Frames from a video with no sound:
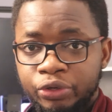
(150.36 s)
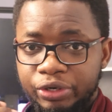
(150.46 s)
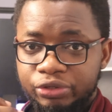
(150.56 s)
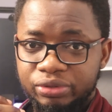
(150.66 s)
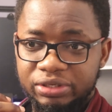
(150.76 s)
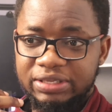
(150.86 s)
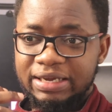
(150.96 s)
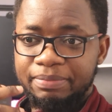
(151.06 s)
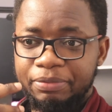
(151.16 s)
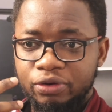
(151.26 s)
You need to
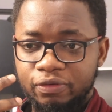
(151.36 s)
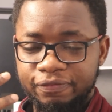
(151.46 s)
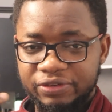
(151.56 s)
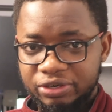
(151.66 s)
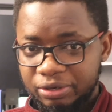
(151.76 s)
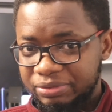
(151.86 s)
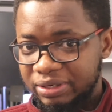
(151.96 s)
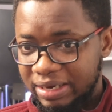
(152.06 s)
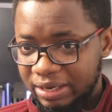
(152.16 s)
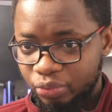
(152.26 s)
understand a bit of
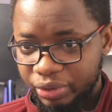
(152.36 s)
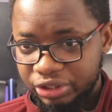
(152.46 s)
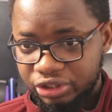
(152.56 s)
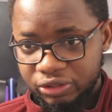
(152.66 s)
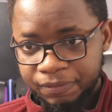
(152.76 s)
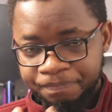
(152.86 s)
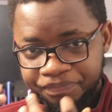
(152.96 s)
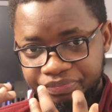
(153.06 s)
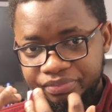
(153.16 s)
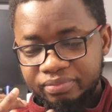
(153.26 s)
scripting language,
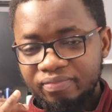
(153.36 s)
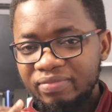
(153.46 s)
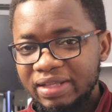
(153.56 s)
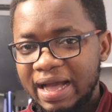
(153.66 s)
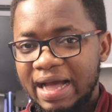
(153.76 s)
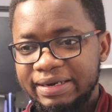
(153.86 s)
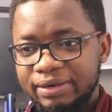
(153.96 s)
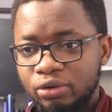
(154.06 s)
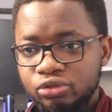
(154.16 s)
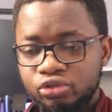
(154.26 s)
and
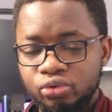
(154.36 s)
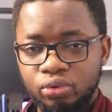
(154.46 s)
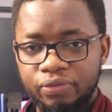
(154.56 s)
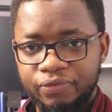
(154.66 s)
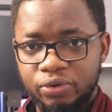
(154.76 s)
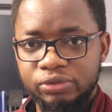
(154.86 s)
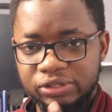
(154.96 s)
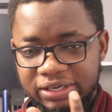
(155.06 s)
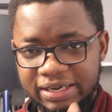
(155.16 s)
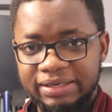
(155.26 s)
then also, of
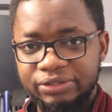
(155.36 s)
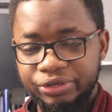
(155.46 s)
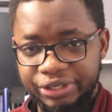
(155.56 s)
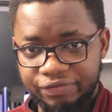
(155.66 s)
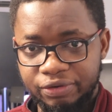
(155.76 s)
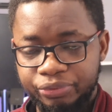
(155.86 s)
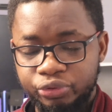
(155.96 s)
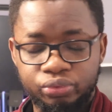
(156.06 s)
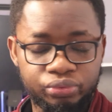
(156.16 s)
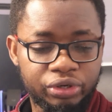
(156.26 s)
course, learning your DevOps
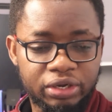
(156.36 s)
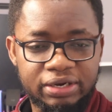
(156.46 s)
tools.